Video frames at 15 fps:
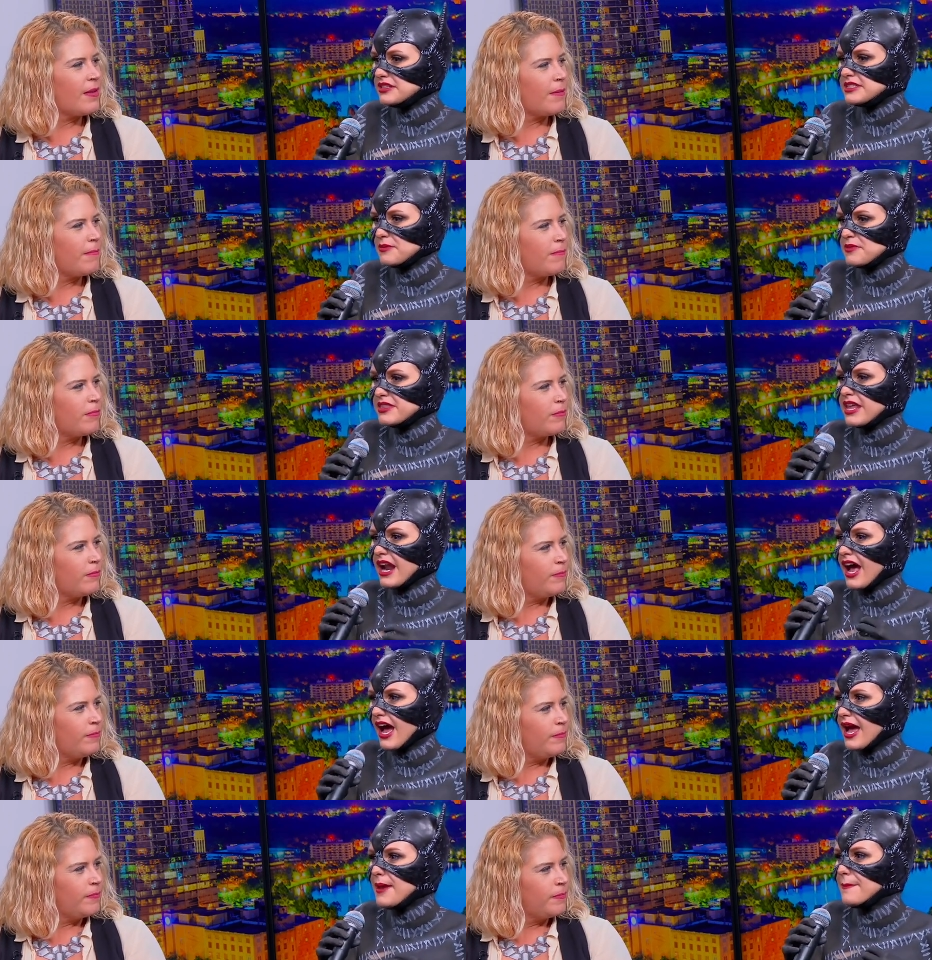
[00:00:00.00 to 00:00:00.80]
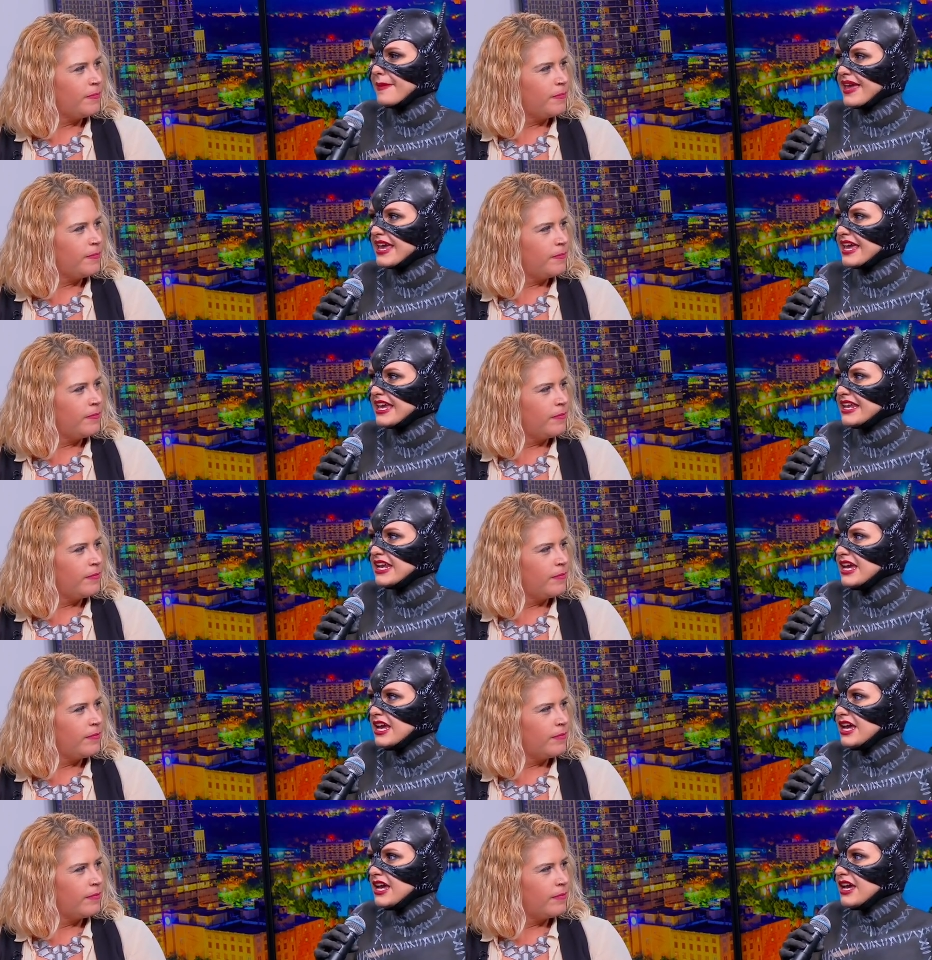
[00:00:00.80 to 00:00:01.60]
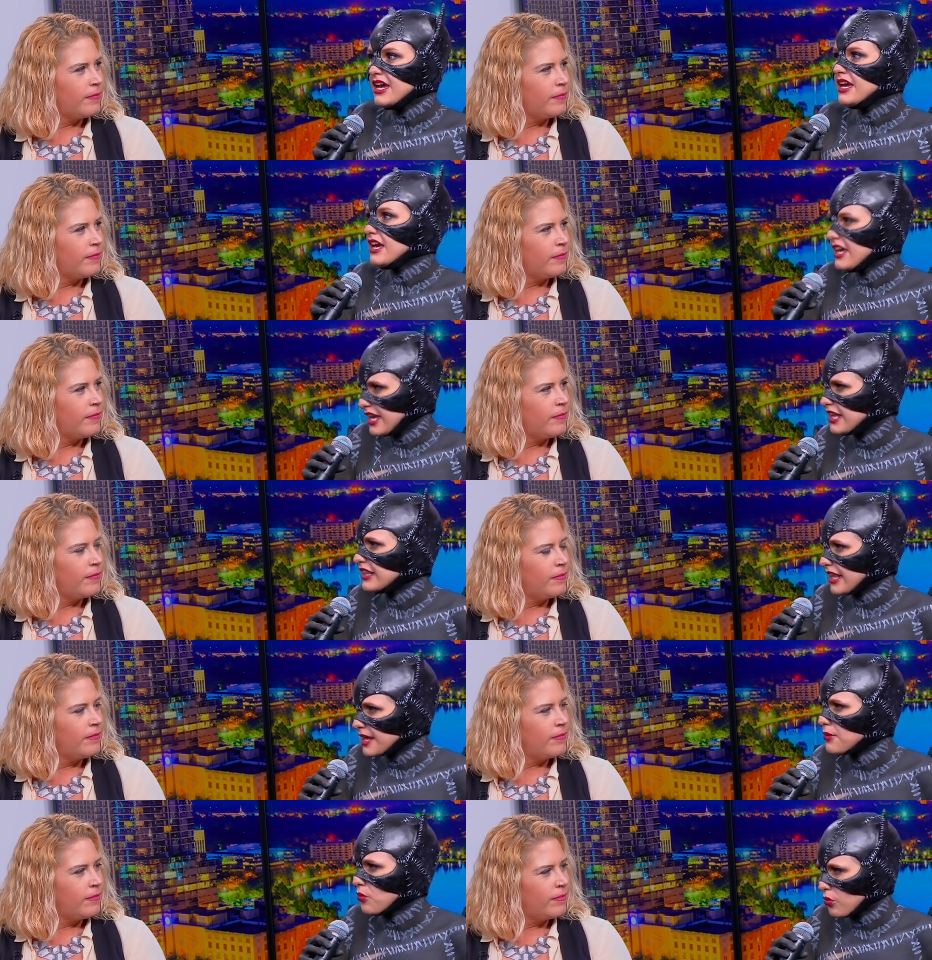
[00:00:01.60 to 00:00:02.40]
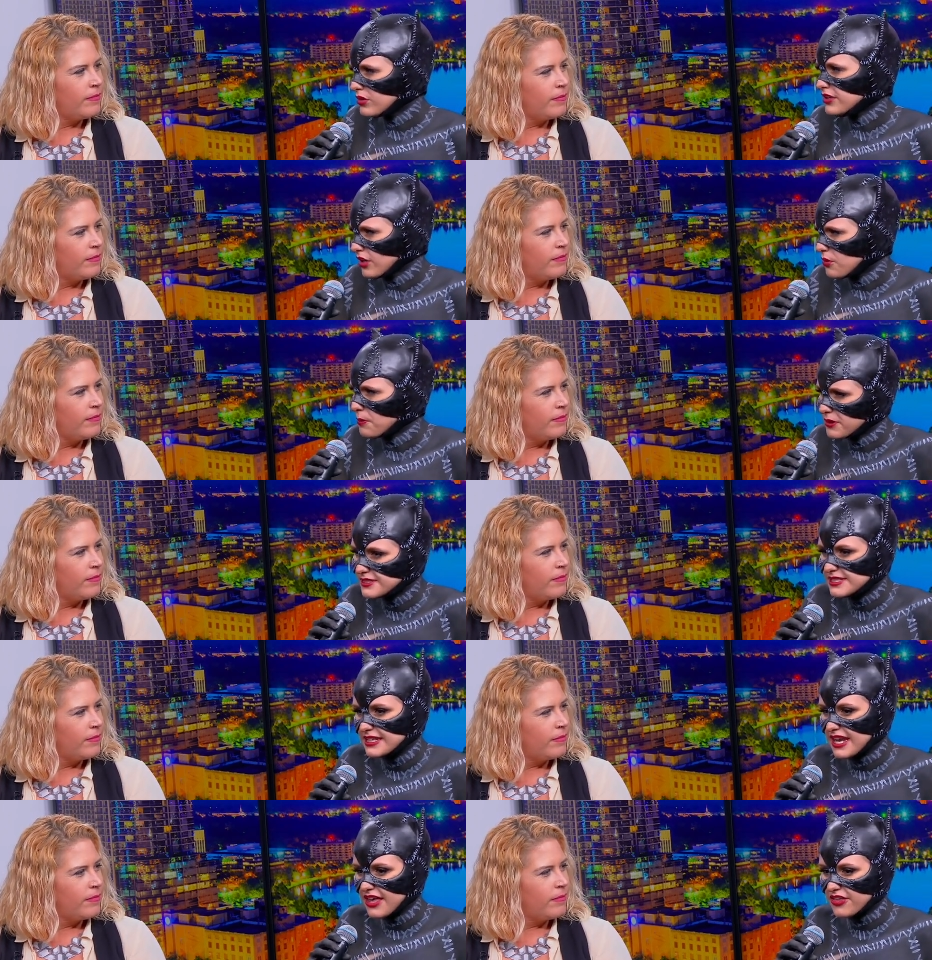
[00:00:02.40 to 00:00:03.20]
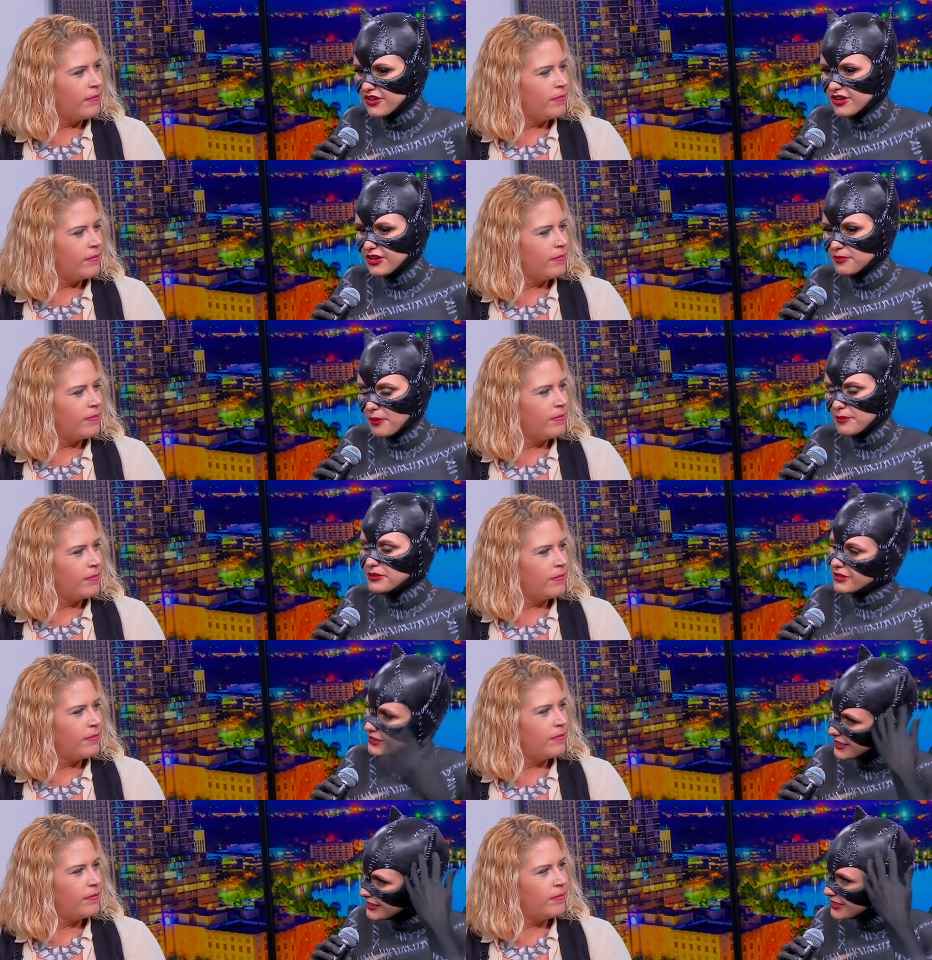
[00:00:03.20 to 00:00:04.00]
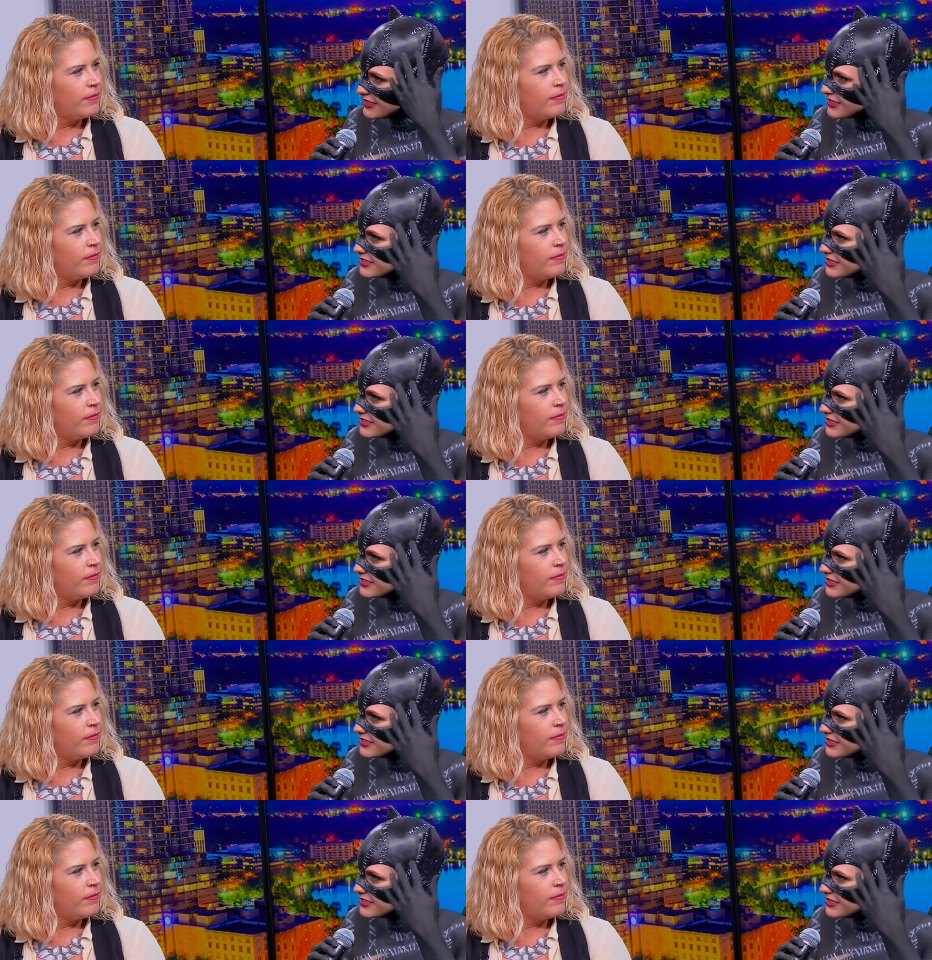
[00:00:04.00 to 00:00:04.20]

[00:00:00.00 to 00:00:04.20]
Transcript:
Speaker 1: put on something that I made and, like, you know, put together. It'd probably look like